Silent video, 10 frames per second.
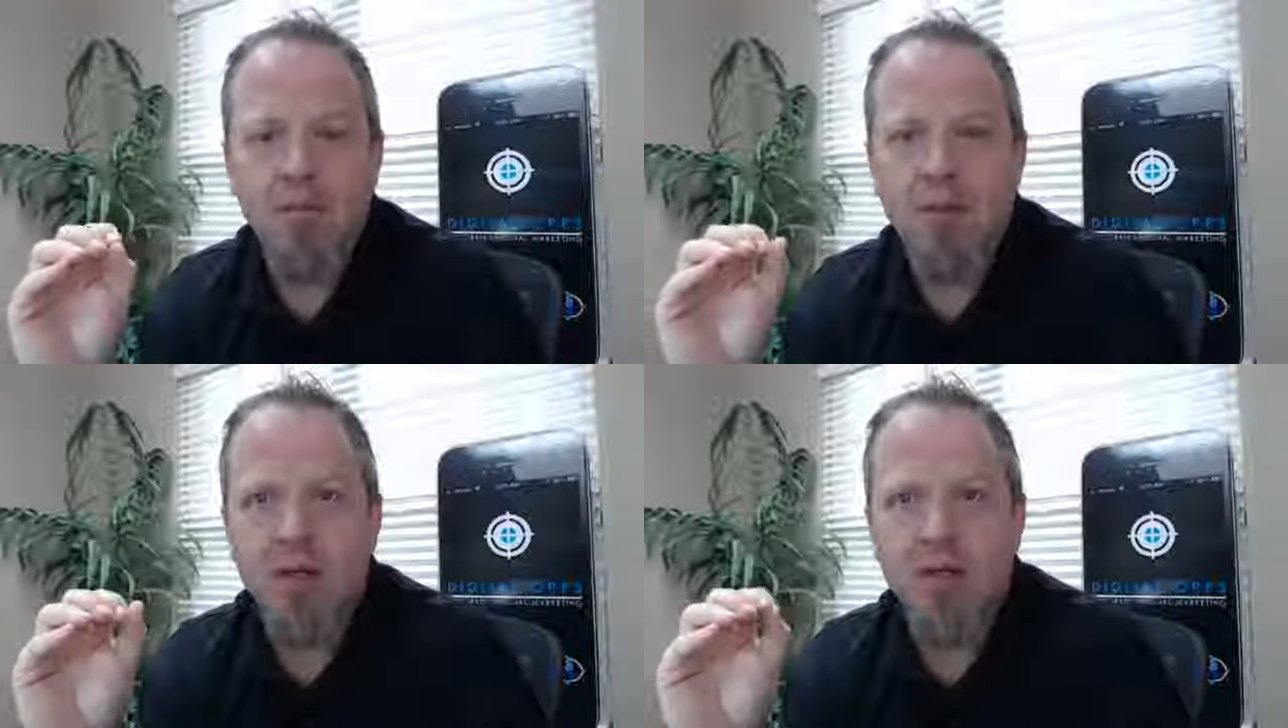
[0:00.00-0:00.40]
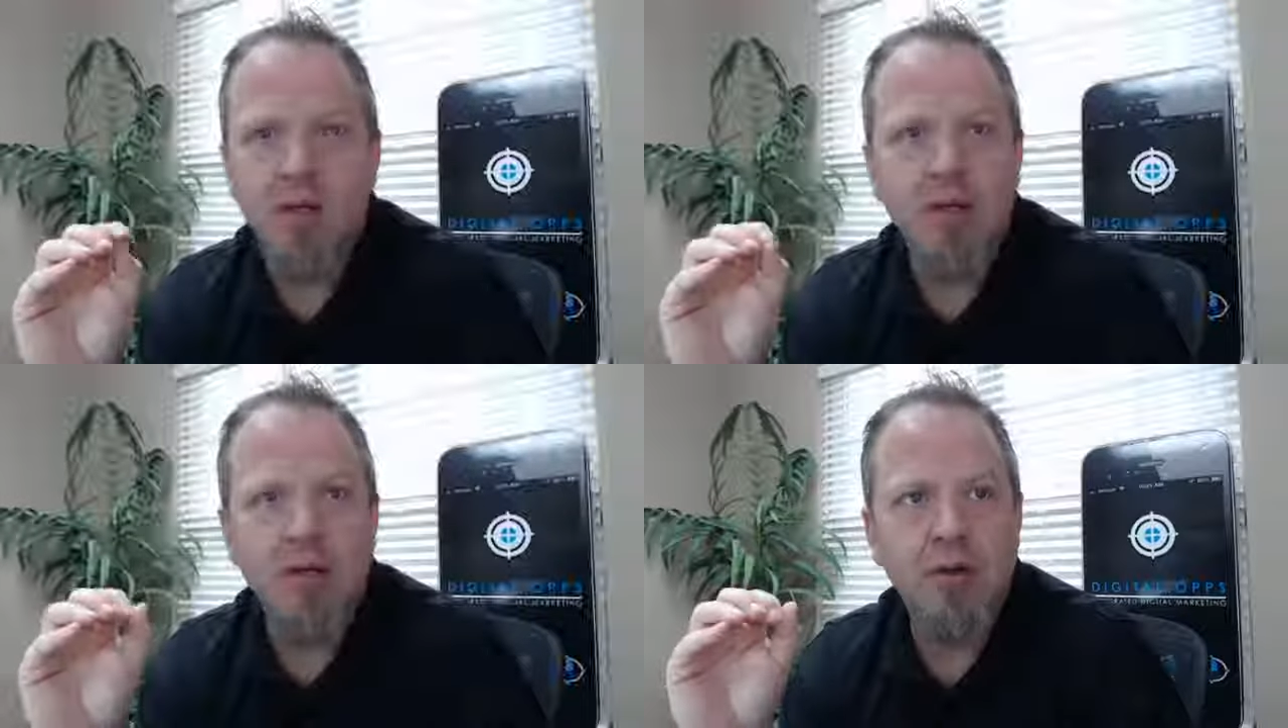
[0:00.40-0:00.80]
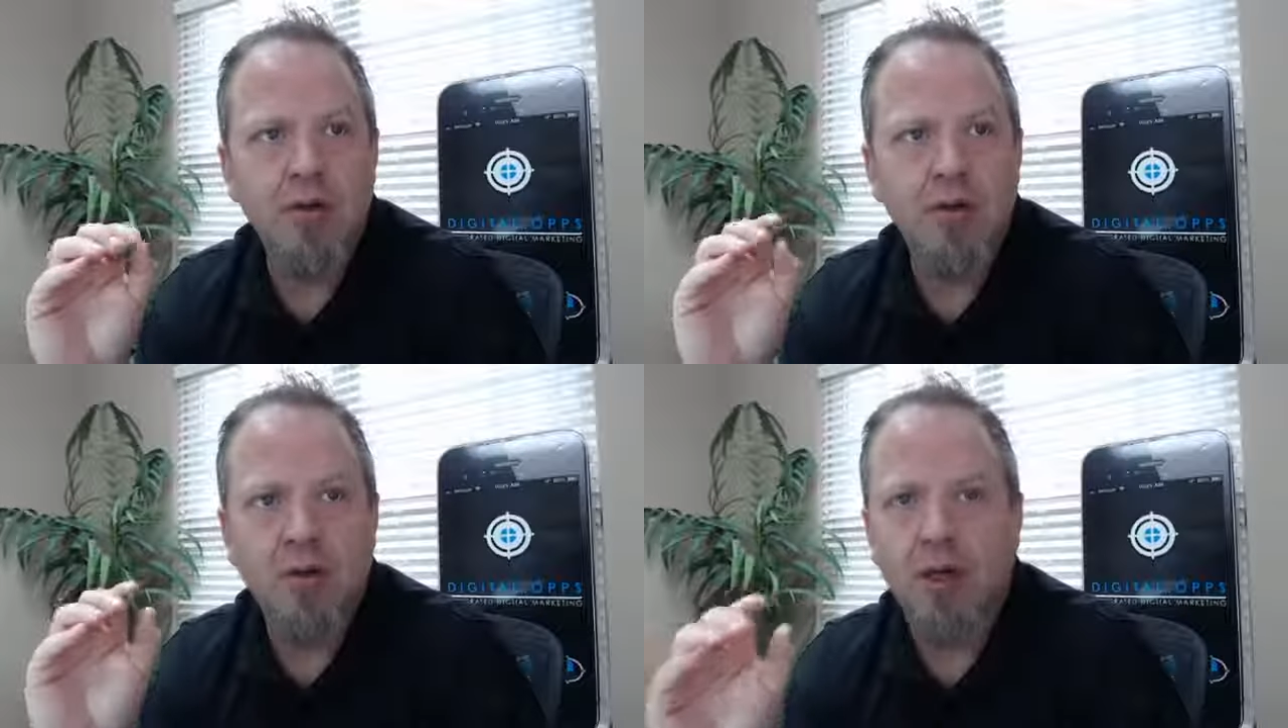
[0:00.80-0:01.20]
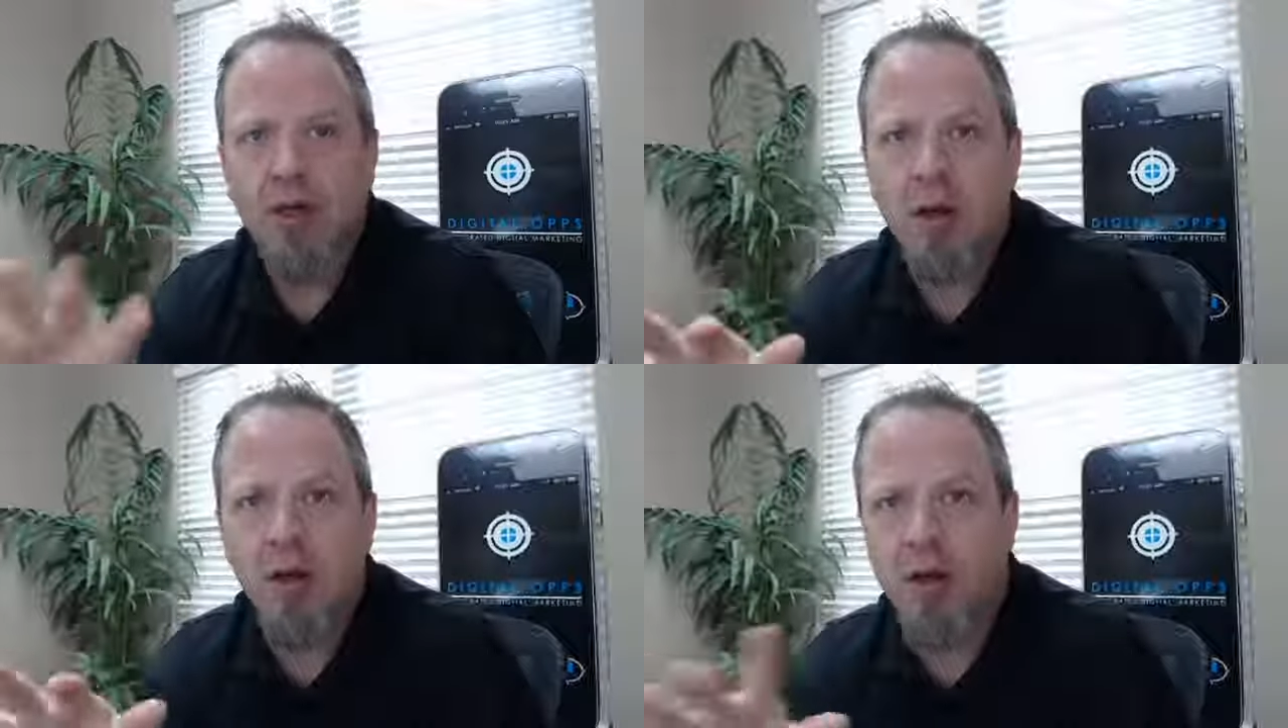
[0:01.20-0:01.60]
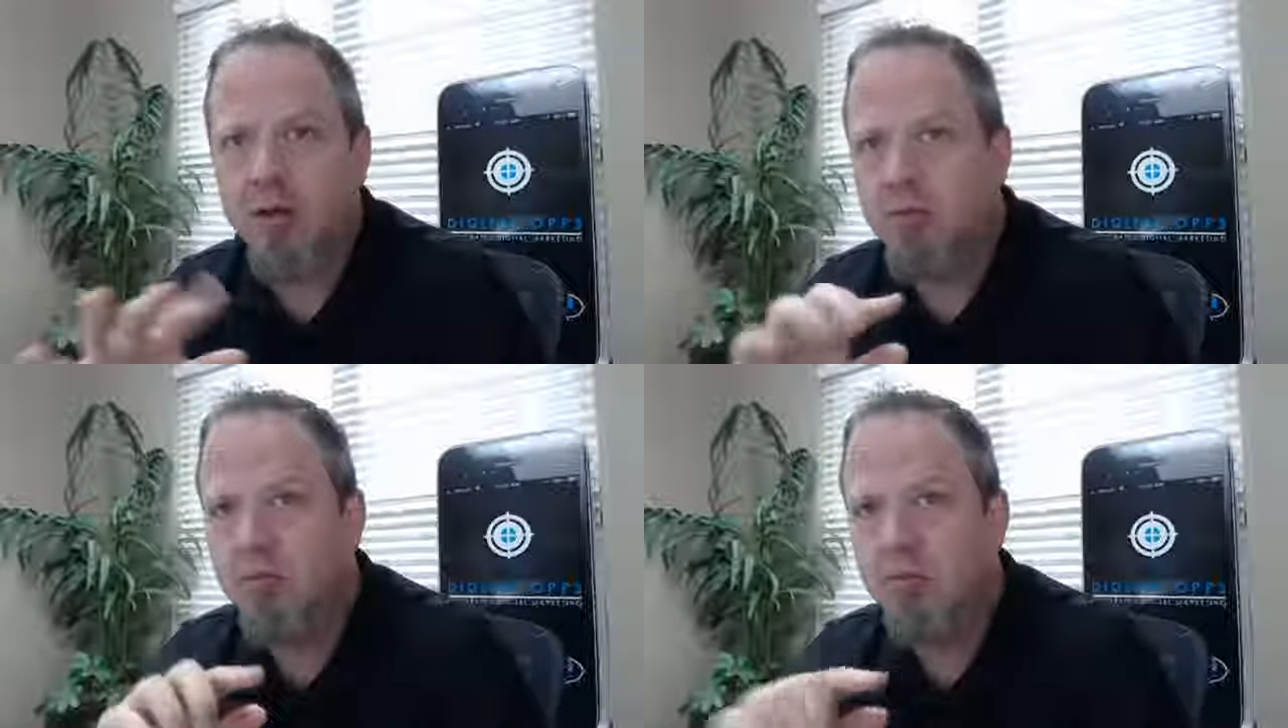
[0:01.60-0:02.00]
Then you can click
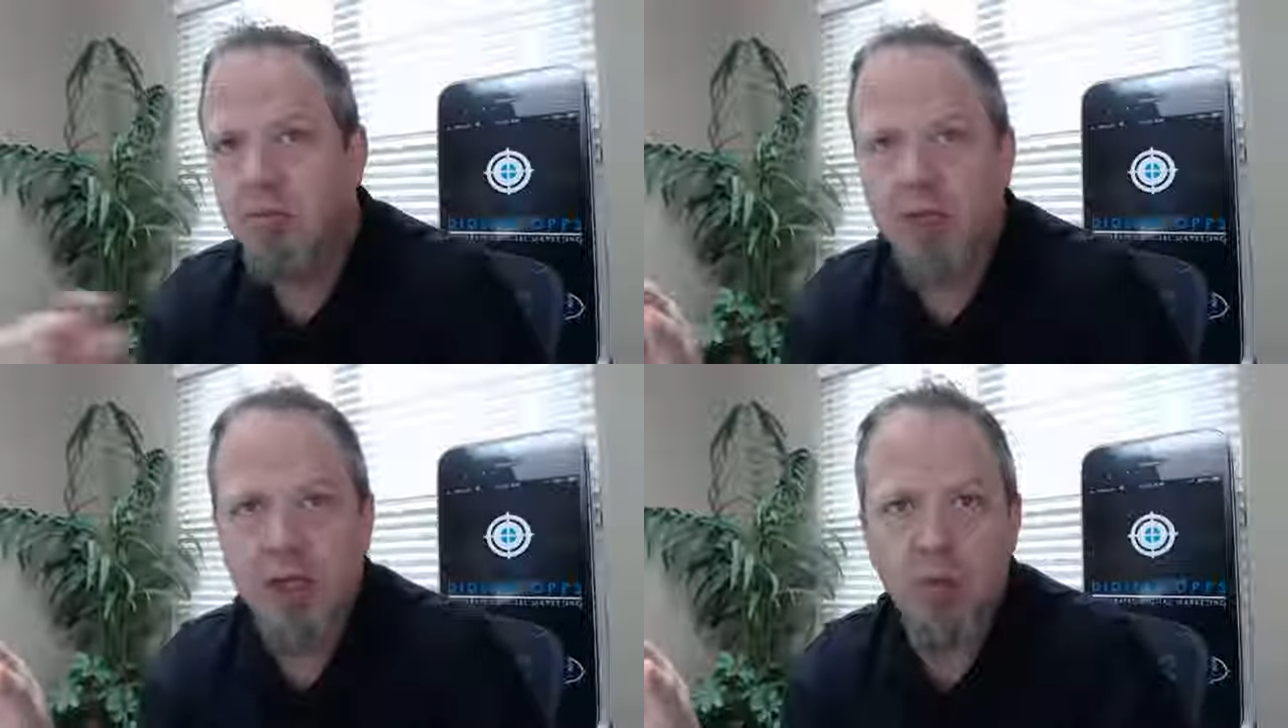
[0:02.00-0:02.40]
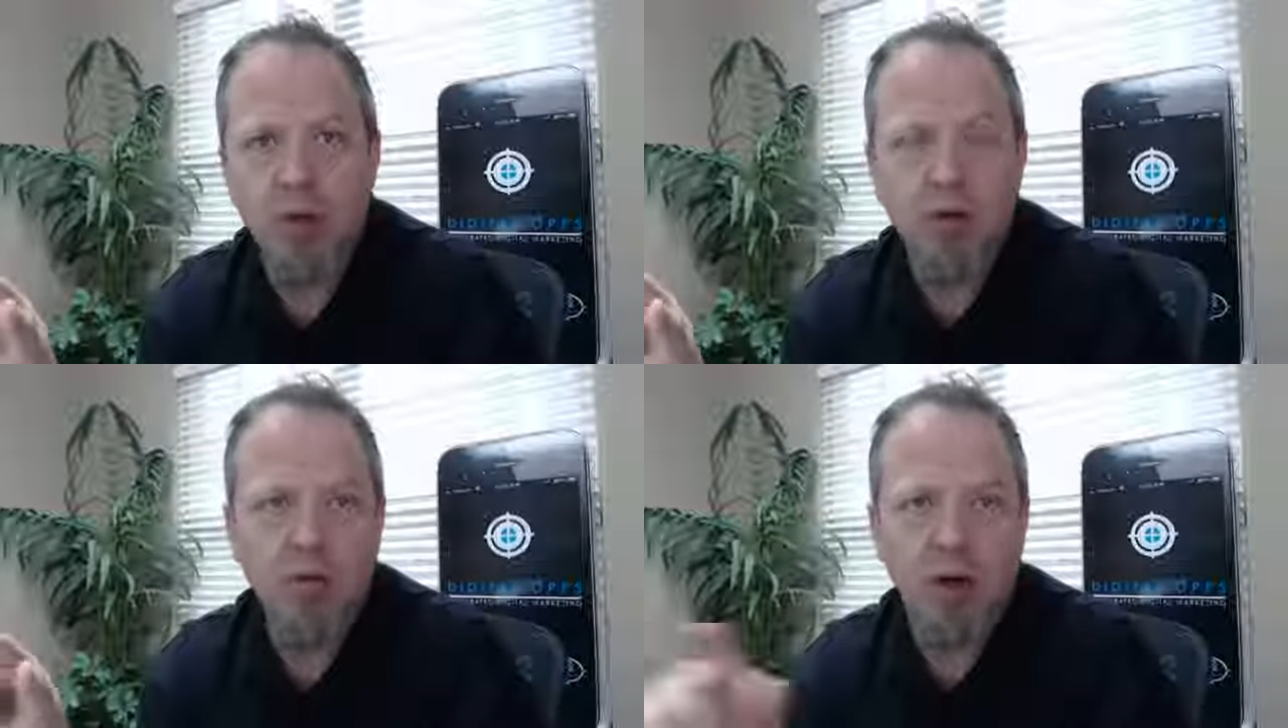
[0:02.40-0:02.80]
on keyword,